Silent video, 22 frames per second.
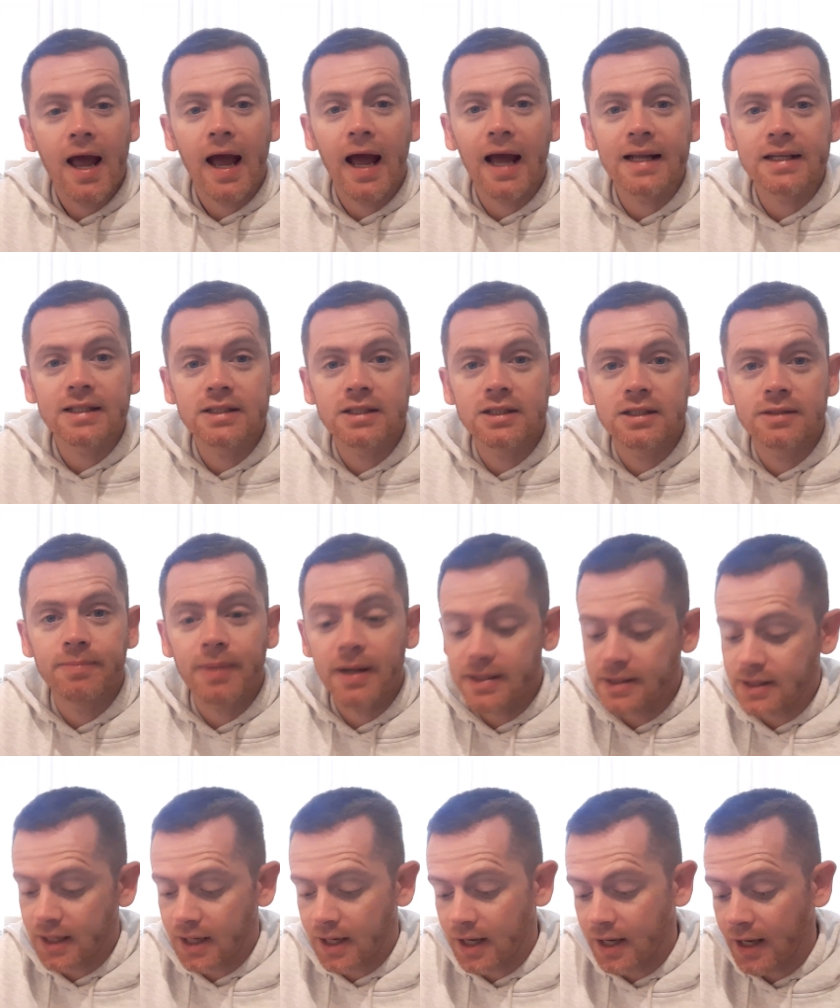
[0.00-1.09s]
and
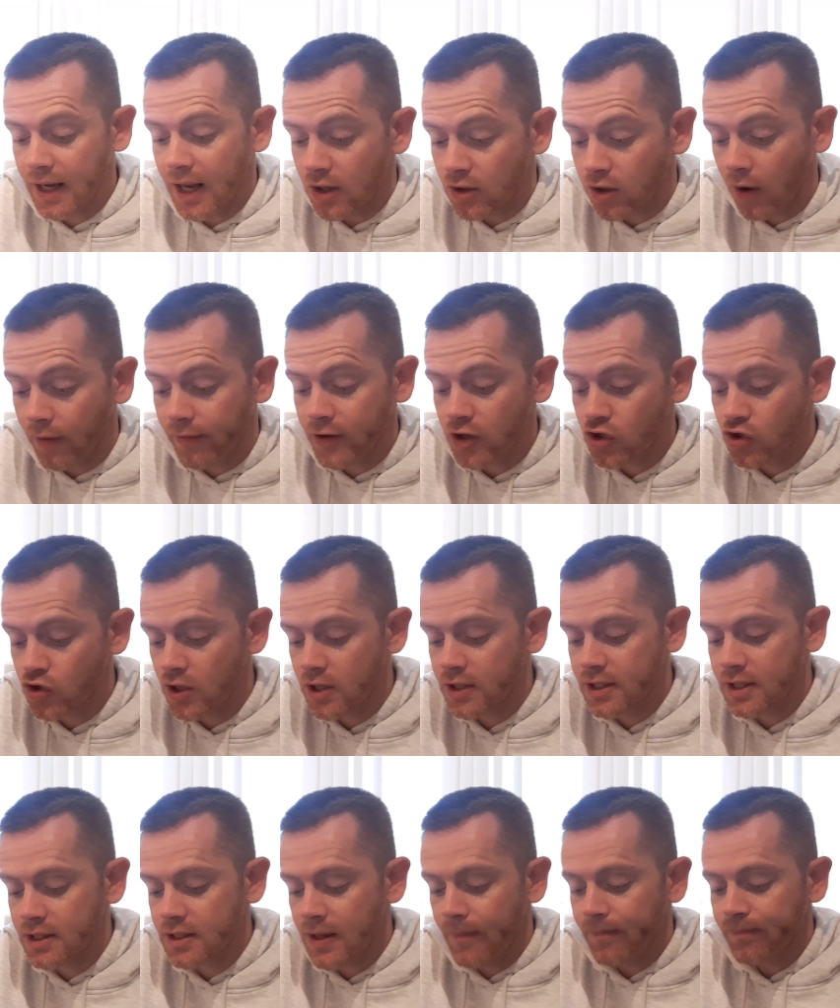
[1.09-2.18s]
basically loving
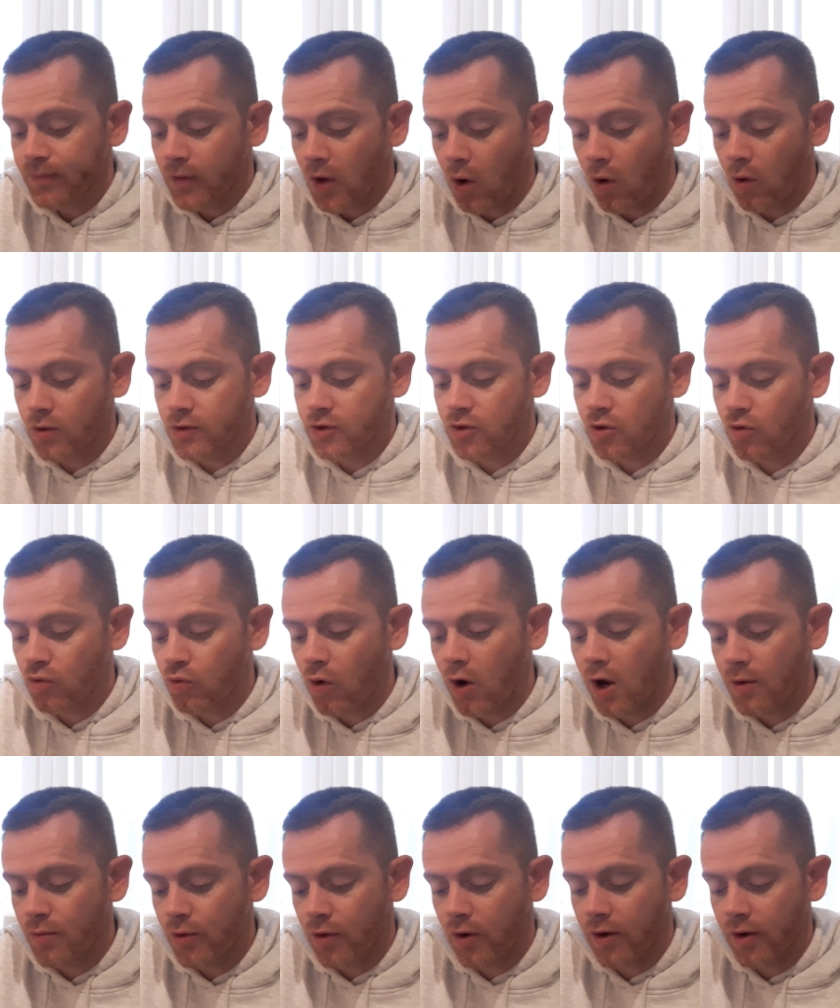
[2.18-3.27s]
Jesus also
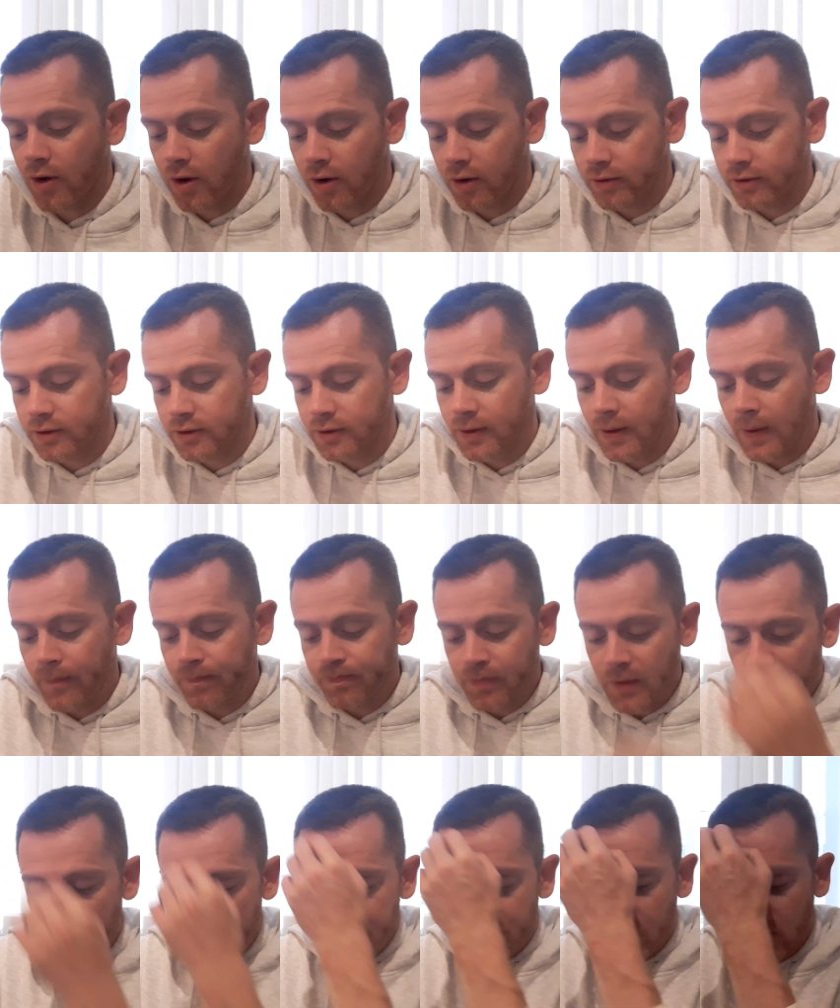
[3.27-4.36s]
while we're on earth.
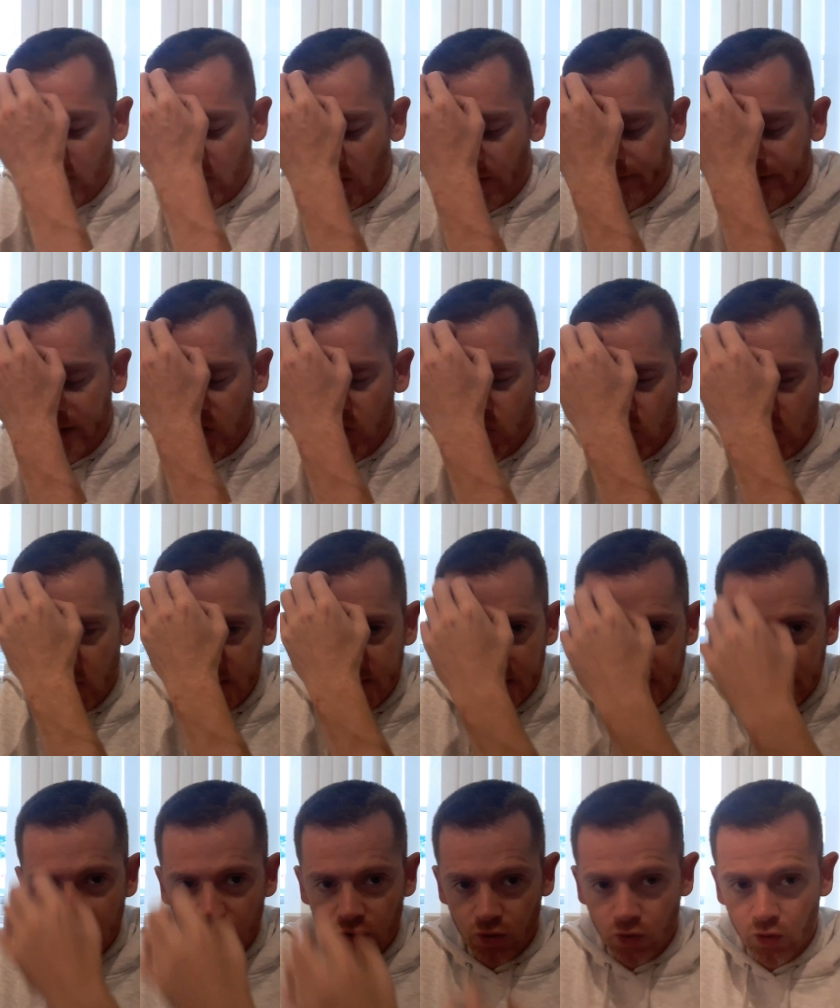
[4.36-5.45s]
But loving
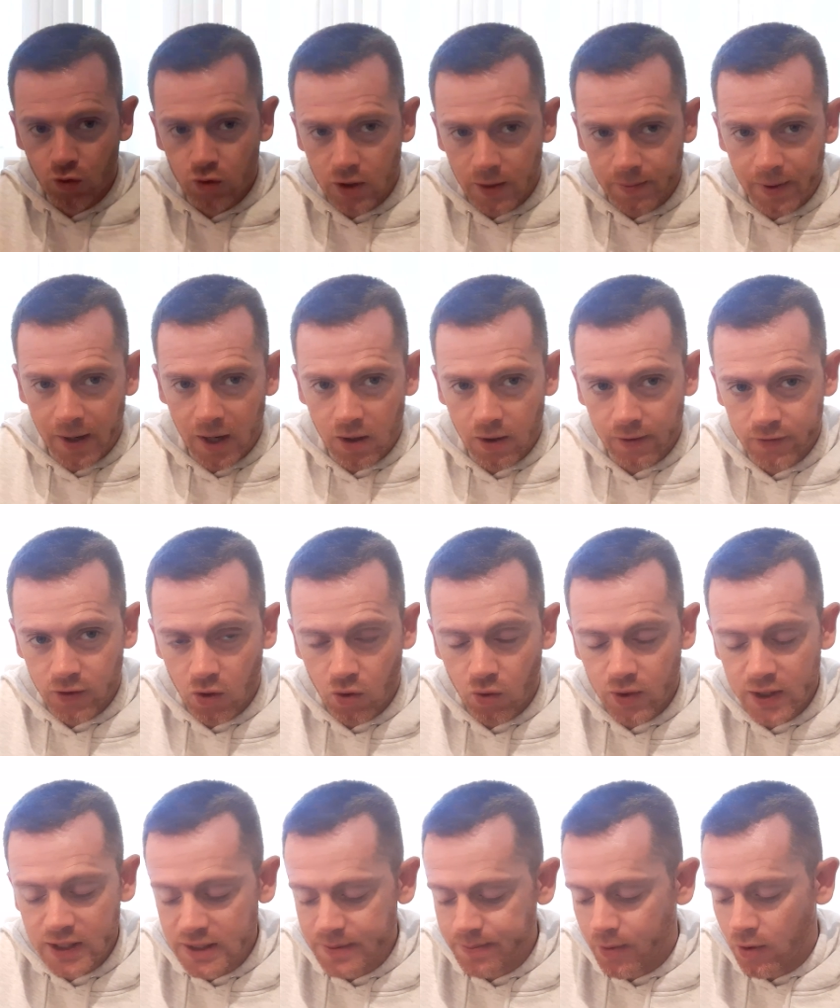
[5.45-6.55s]
Jesus through the power of the
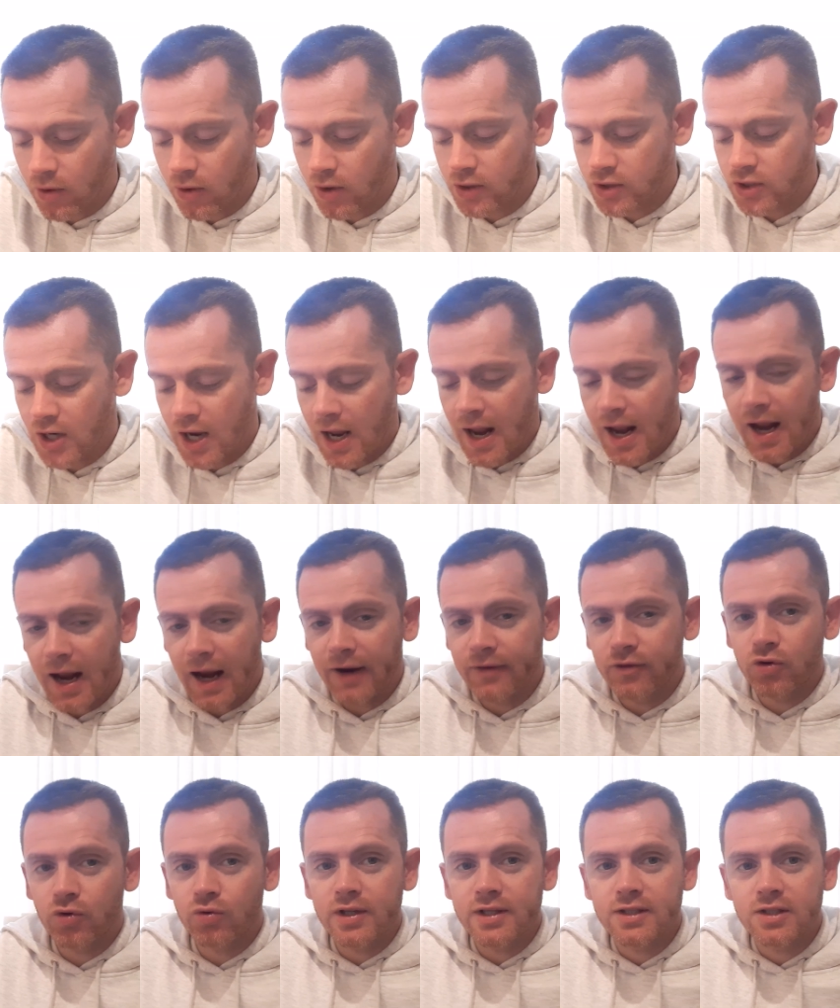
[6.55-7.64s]
Holy Spirit and
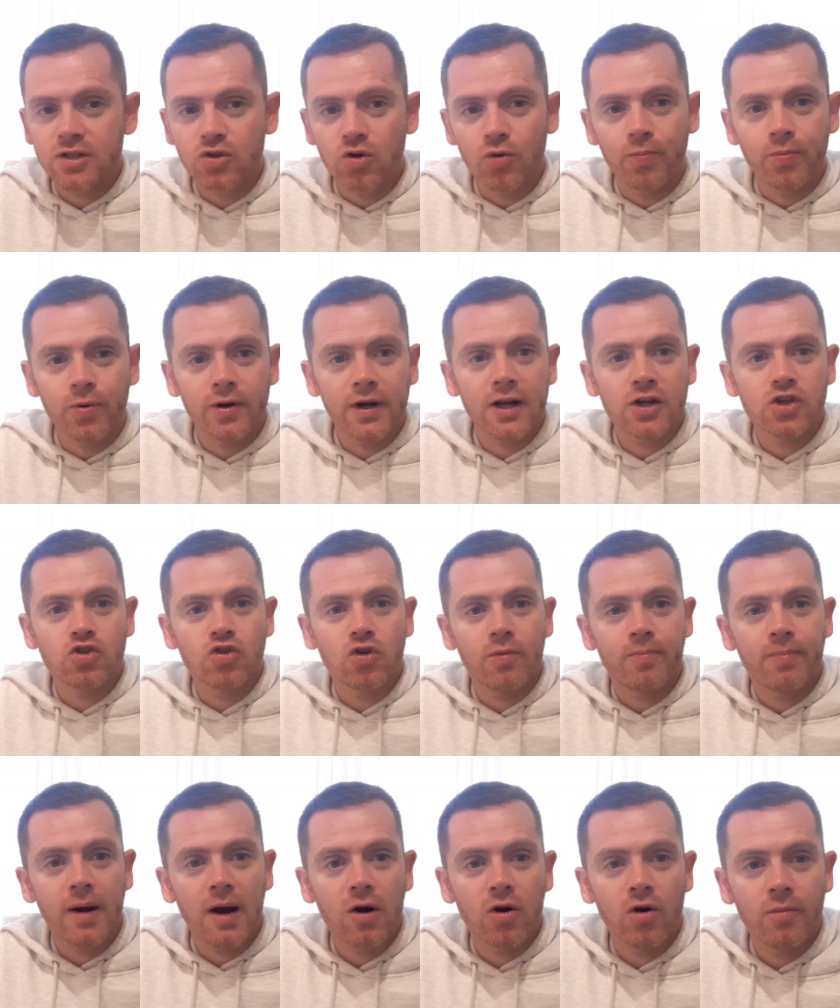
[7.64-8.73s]
through this supernatural
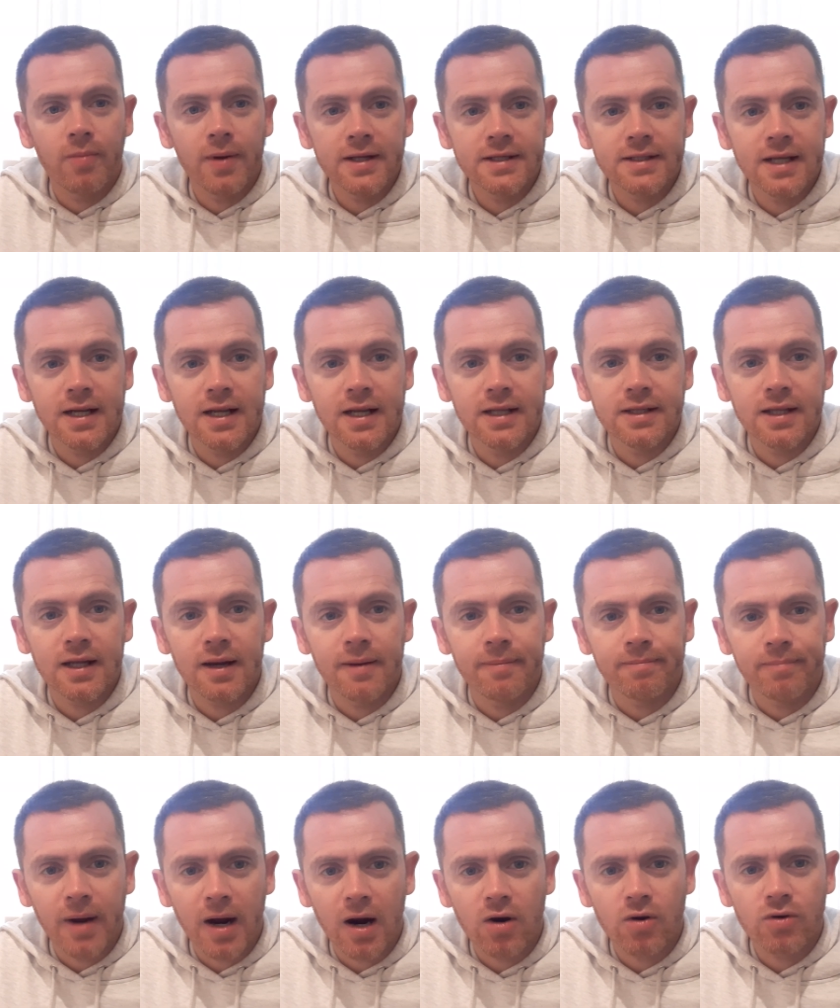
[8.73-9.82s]
power basically that
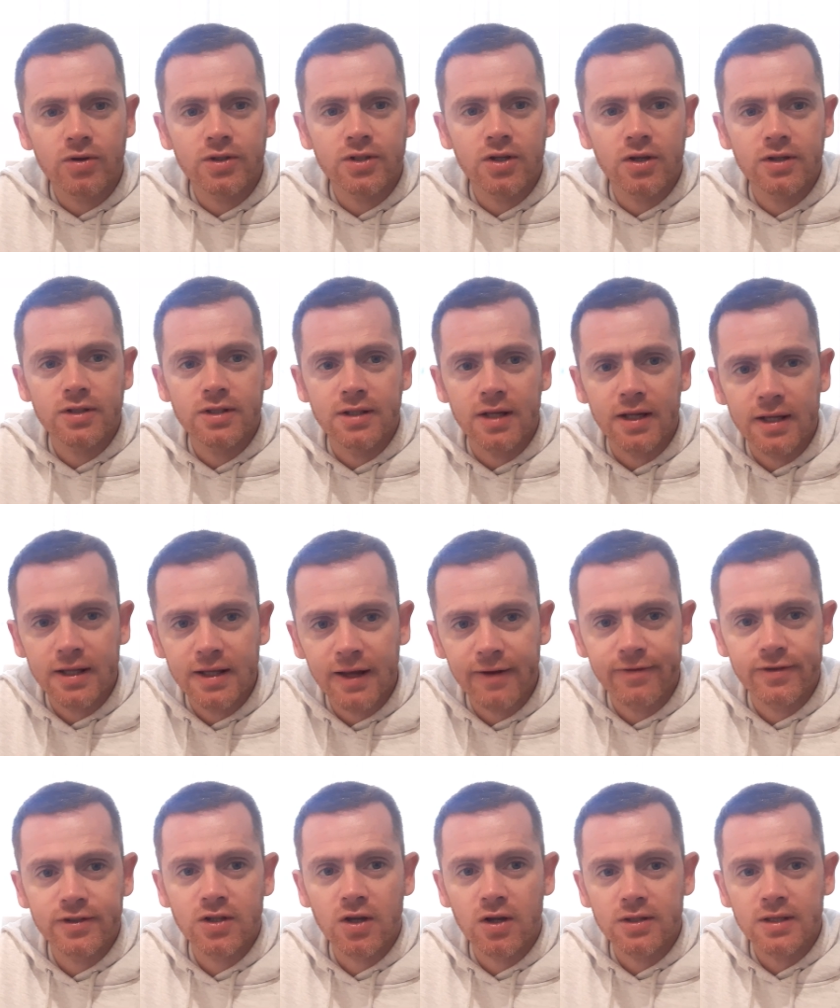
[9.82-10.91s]
empowers us, that
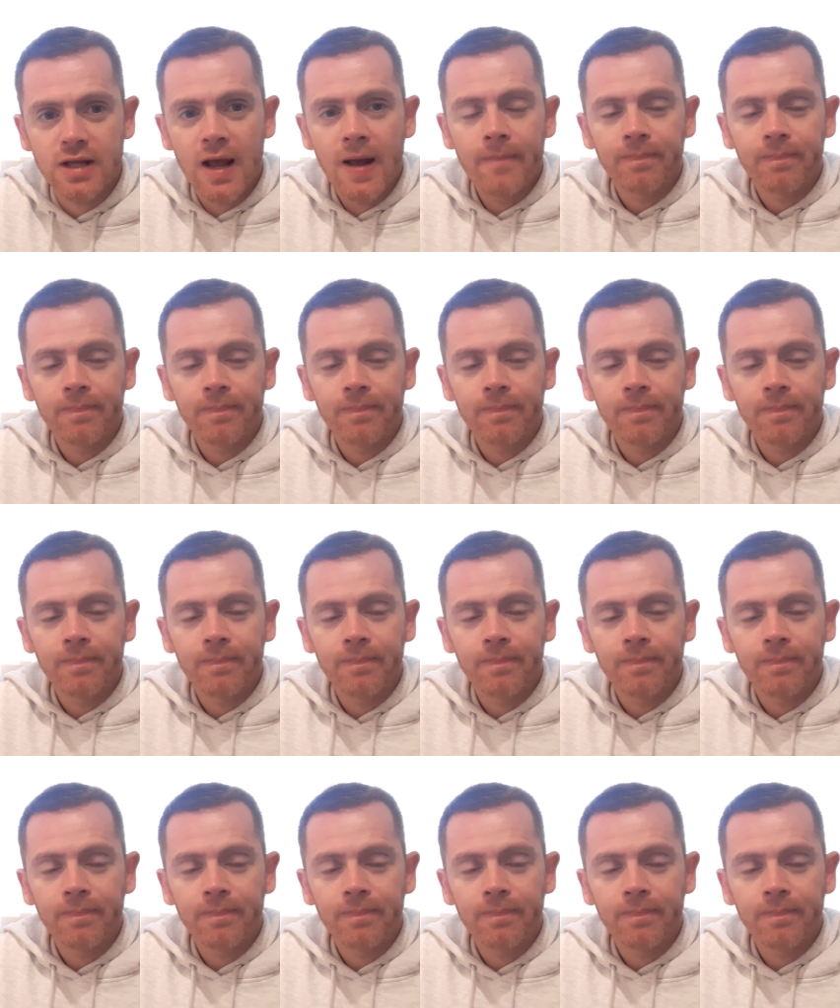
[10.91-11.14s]
gives us.